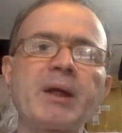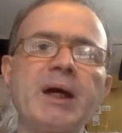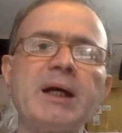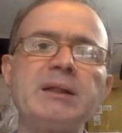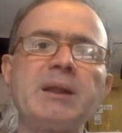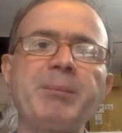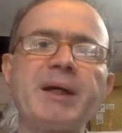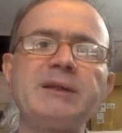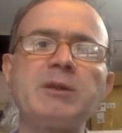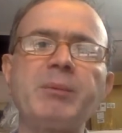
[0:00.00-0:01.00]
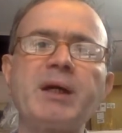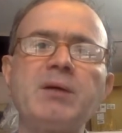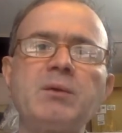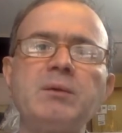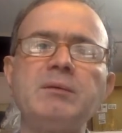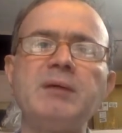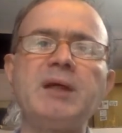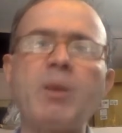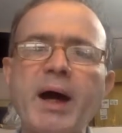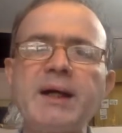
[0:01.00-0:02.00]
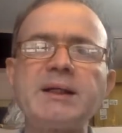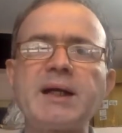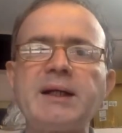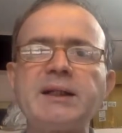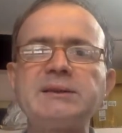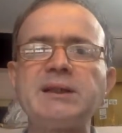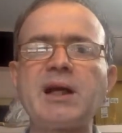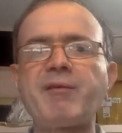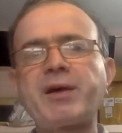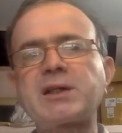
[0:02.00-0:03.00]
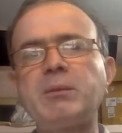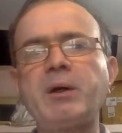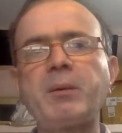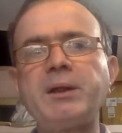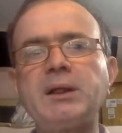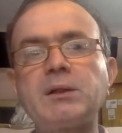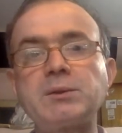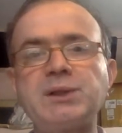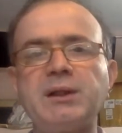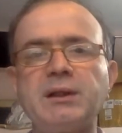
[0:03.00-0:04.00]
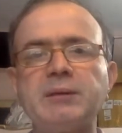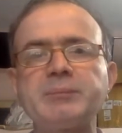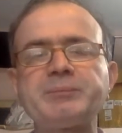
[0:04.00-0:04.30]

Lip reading: and the parents have begun to divide their attention and affection between the two children.